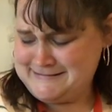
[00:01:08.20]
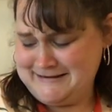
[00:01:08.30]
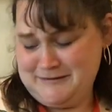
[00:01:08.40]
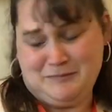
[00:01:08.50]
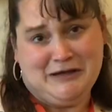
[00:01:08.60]

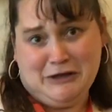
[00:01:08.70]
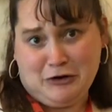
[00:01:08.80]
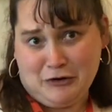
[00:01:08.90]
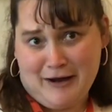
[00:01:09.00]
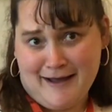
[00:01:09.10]
Did Pete
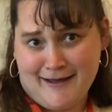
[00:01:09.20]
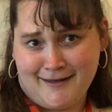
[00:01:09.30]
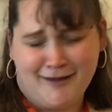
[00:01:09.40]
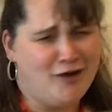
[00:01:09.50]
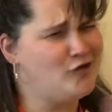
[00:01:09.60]

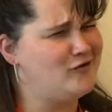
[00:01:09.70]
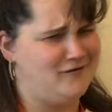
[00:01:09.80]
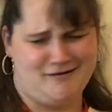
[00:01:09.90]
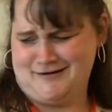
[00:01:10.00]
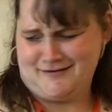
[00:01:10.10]
cry?
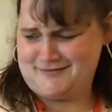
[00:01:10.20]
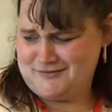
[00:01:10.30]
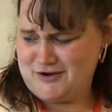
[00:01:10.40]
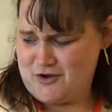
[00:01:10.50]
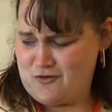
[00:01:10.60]
Goodness
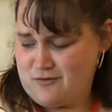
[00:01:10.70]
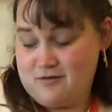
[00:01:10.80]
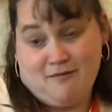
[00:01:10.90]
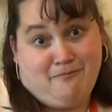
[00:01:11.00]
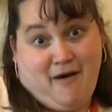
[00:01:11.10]
no.
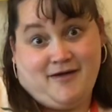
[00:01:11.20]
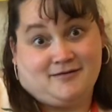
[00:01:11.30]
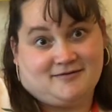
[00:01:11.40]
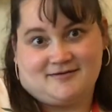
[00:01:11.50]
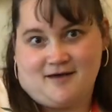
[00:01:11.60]

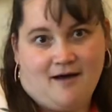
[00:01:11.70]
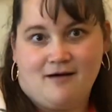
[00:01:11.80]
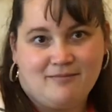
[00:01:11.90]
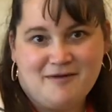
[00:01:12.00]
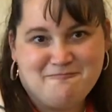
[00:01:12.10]
Buttons
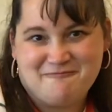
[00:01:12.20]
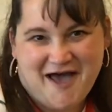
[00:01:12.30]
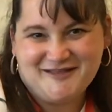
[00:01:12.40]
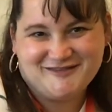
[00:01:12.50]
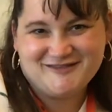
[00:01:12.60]
come and
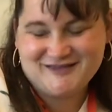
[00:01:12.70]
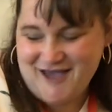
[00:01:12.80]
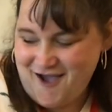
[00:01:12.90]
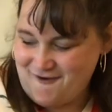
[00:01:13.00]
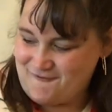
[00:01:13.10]
buttons
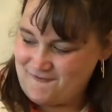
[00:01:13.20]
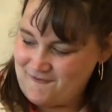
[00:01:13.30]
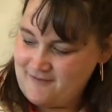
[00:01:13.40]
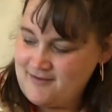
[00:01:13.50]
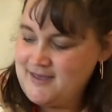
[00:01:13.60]

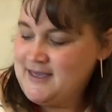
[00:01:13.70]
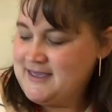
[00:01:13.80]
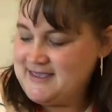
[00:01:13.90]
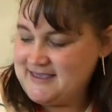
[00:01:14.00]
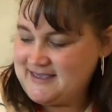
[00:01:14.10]
go.
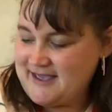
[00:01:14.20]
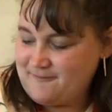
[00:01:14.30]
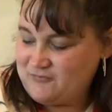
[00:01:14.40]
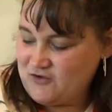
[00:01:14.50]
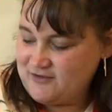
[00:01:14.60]
He
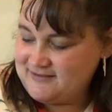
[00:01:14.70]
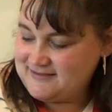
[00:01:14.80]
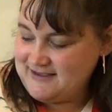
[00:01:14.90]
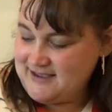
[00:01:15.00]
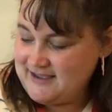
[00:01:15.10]
kept on
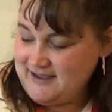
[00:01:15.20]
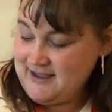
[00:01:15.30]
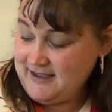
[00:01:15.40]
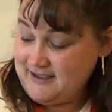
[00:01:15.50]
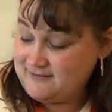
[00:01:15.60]

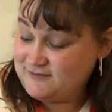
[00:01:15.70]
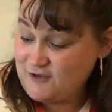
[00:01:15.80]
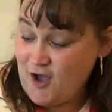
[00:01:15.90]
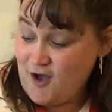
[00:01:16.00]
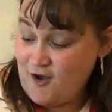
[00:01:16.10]
singing his
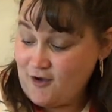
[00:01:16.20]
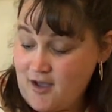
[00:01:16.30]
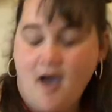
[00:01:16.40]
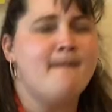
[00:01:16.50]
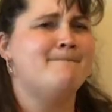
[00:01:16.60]
song.
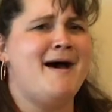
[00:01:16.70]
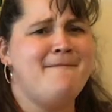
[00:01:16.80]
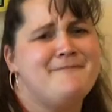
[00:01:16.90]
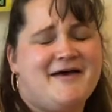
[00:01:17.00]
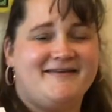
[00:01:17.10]
My
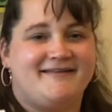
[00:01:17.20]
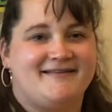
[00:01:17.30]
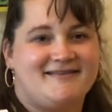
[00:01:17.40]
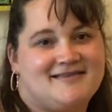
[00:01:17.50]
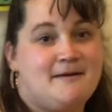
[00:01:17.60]

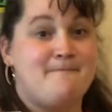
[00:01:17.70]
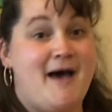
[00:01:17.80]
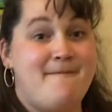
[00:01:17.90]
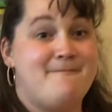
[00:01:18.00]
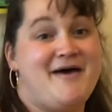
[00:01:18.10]
buttons,
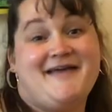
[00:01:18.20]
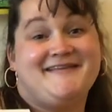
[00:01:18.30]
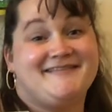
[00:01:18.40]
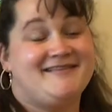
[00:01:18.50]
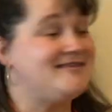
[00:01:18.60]
my
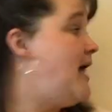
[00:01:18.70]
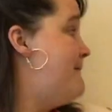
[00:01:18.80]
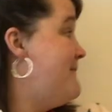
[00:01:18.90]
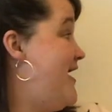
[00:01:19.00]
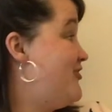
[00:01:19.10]

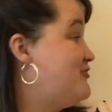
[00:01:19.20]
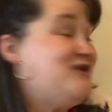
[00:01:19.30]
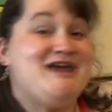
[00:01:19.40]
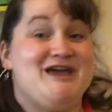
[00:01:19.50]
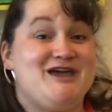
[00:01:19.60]

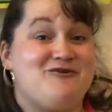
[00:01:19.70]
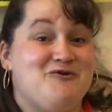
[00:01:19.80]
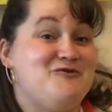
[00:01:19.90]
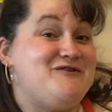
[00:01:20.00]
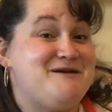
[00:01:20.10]
3
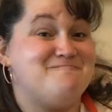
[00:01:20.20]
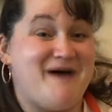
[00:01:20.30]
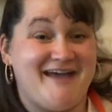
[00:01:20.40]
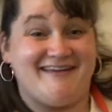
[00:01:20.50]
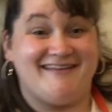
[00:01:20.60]
groovy
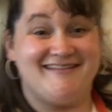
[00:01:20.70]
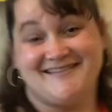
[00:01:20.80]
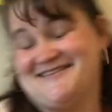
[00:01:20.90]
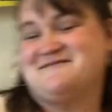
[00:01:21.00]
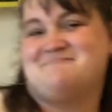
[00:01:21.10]
buttons.
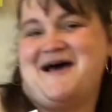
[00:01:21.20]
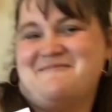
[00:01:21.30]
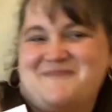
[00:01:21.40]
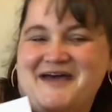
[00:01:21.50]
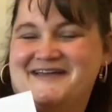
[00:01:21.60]
My
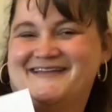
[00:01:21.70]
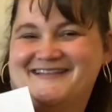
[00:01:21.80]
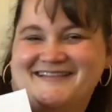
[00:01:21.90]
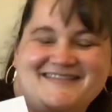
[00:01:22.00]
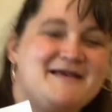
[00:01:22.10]

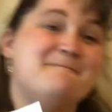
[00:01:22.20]
buttons,